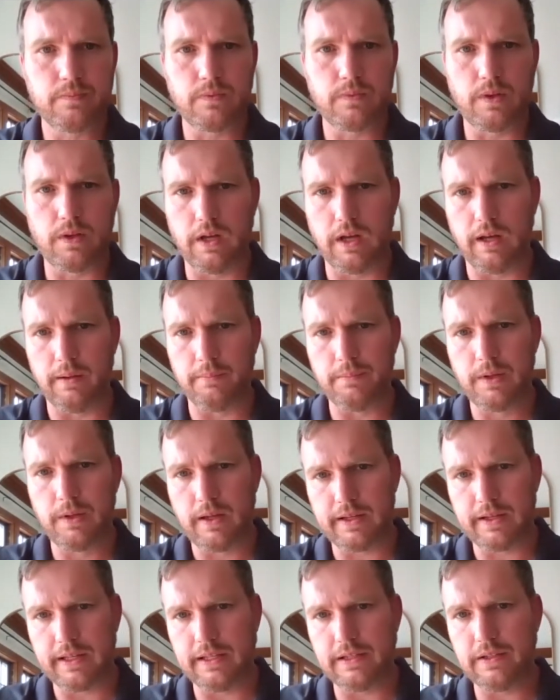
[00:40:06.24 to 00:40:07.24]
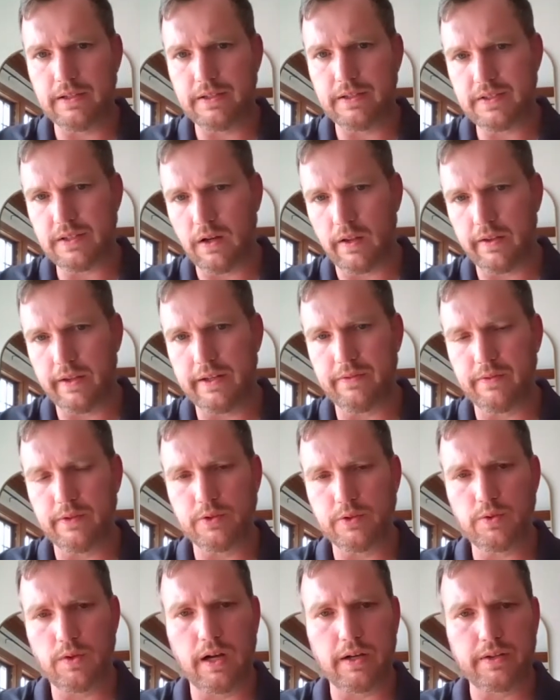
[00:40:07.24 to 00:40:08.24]
Again, you can see all the different
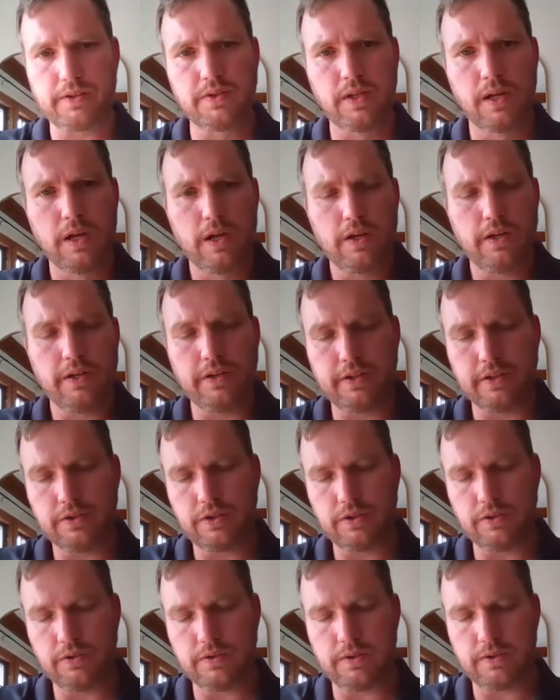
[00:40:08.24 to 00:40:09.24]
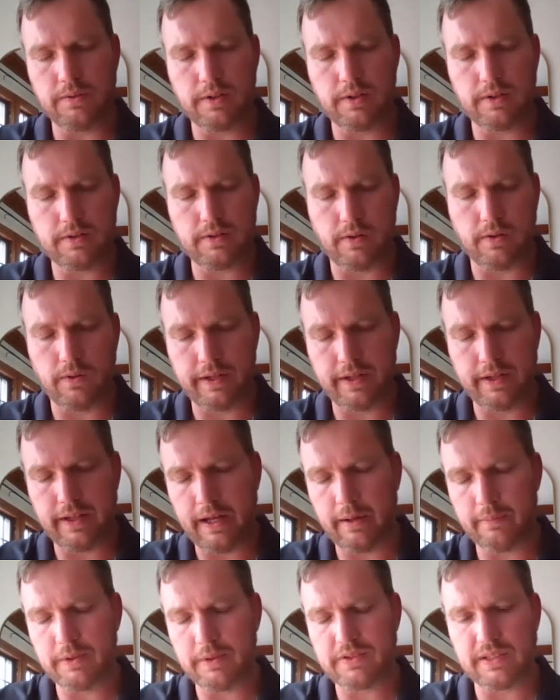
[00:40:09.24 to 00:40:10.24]
trucks. You can choose to only allow
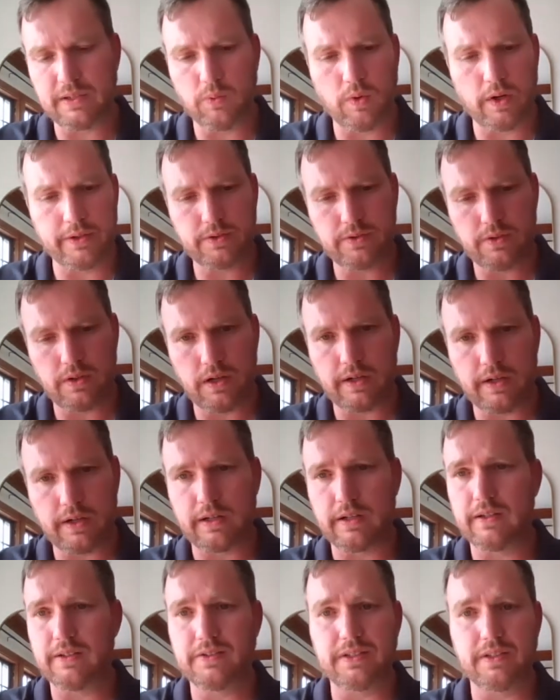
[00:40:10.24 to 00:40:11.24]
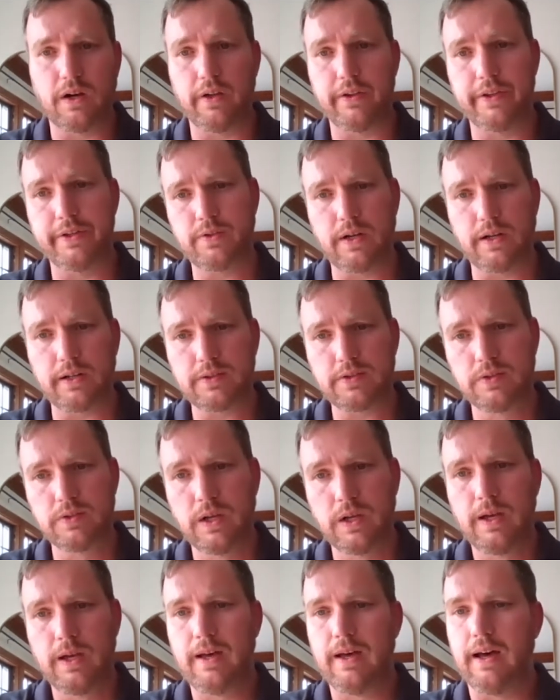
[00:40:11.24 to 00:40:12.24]
them to see one truck. You can see all the trucks.
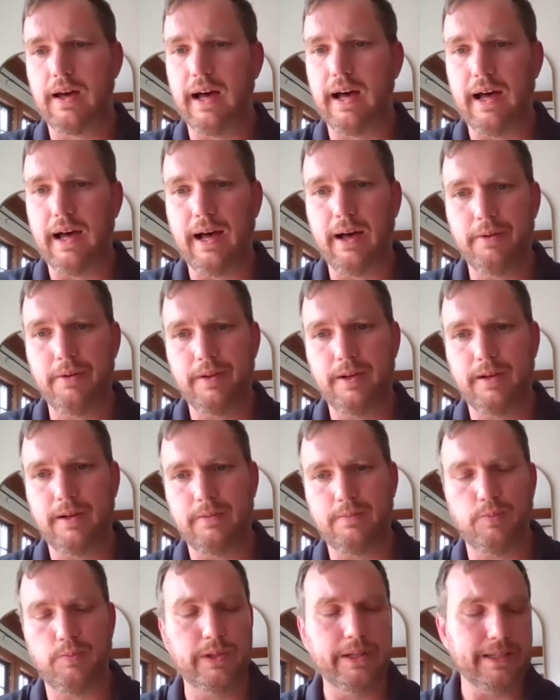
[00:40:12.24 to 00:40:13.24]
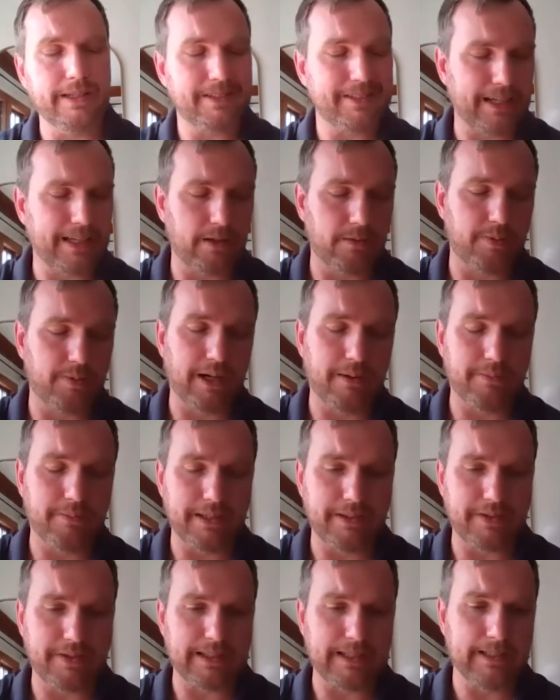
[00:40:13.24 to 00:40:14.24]
A really standard problem I
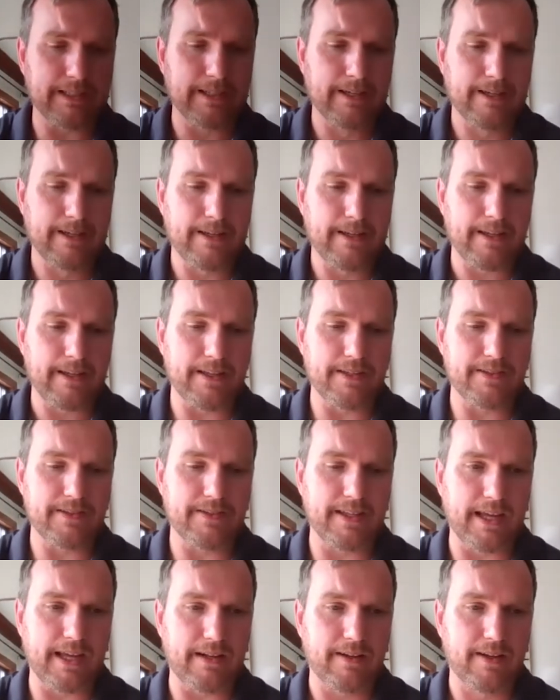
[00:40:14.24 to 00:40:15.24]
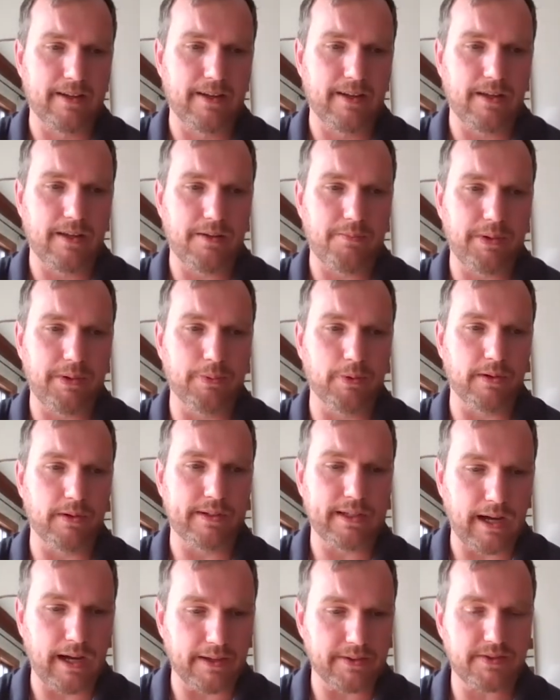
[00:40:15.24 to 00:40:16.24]
see is that people are
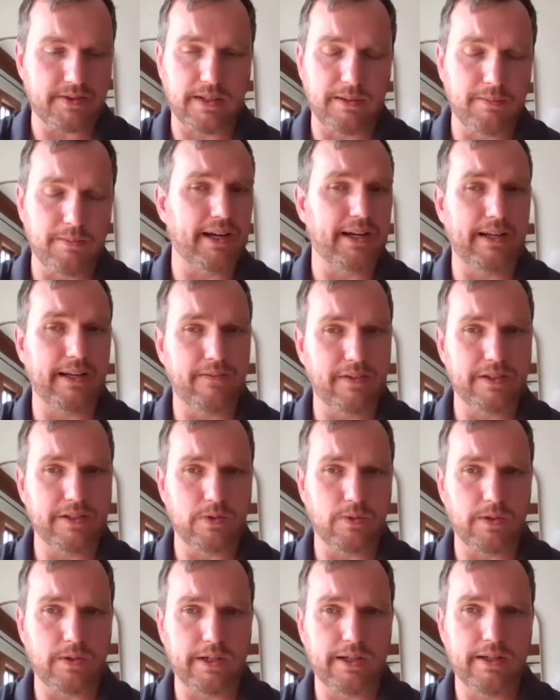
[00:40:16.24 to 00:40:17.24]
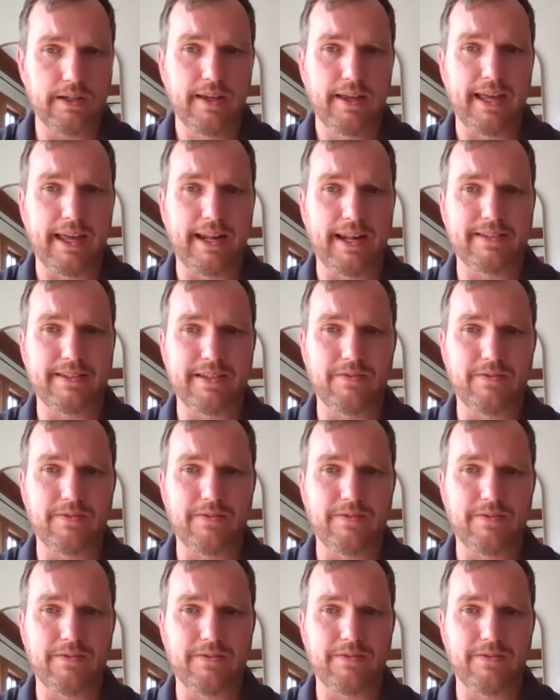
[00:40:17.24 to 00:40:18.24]
constantly buying inventory, and it's
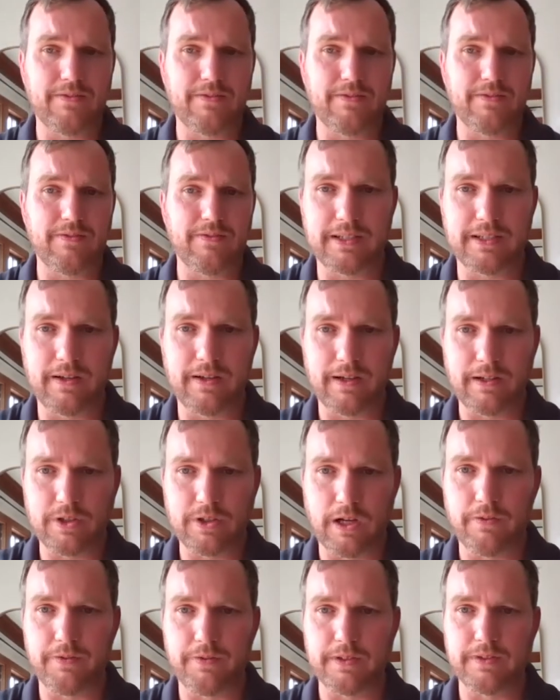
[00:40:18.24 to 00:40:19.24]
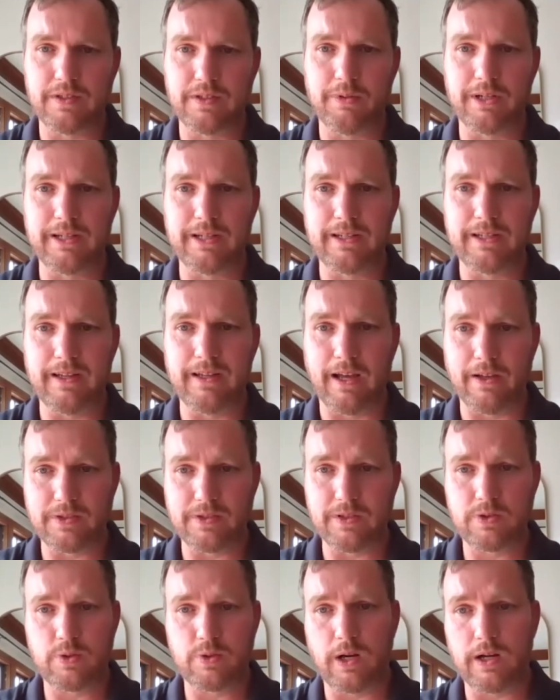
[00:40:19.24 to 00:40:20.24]
inventory that's already sitting on a shelf in somebody
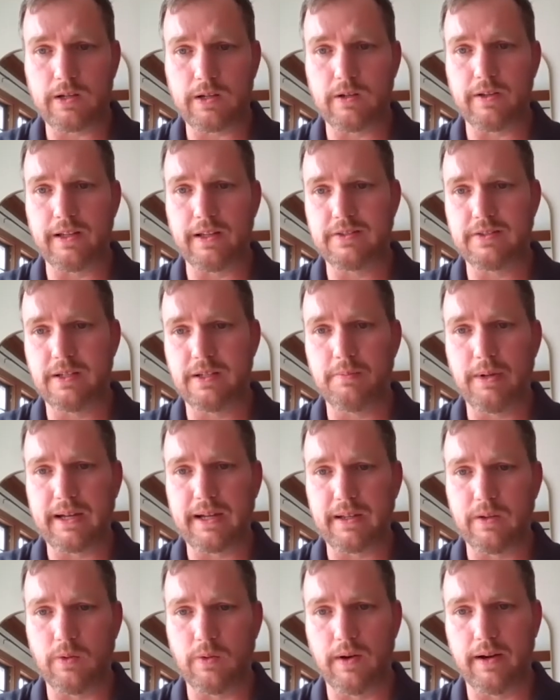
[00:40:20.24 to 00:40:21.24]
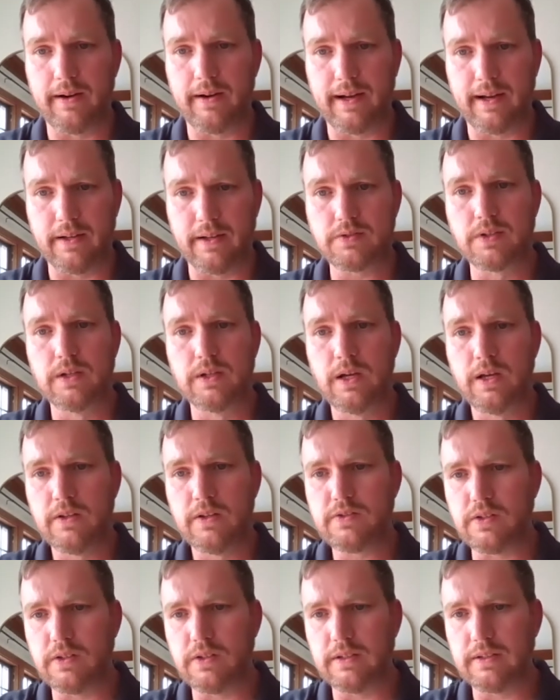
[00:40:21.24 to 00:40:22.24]
else's truck or that's sitting back in the warehouse.
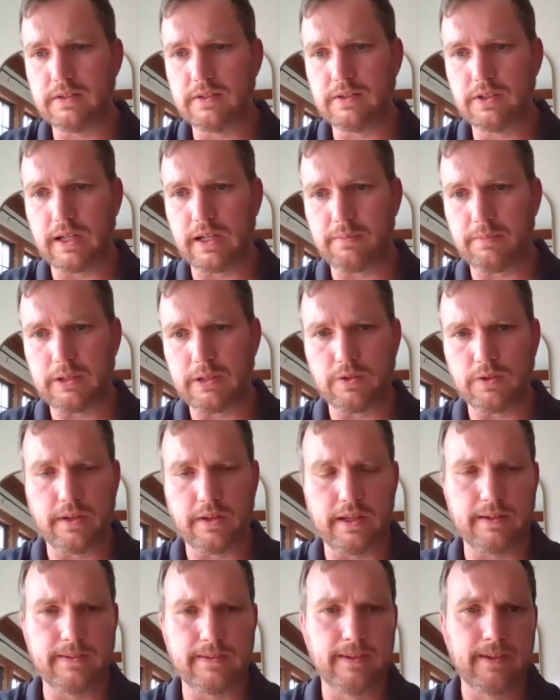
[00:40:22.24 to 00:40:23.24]
So you can check and make sure that